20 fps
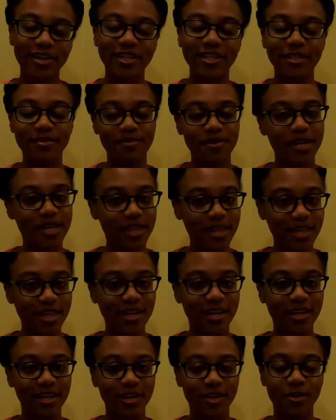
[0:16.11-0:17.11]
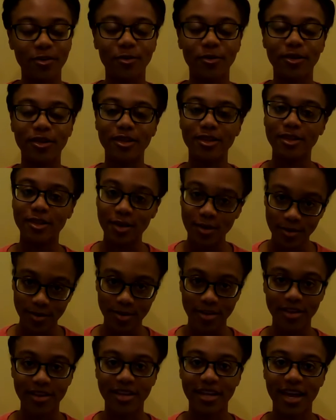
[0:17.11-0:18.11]
It's me, Athena, your
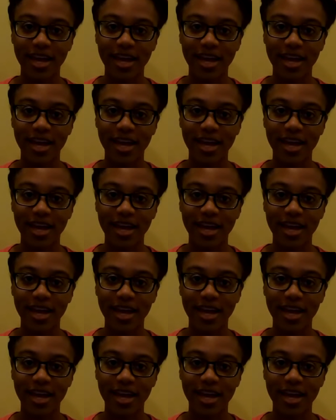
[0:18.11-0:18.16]
local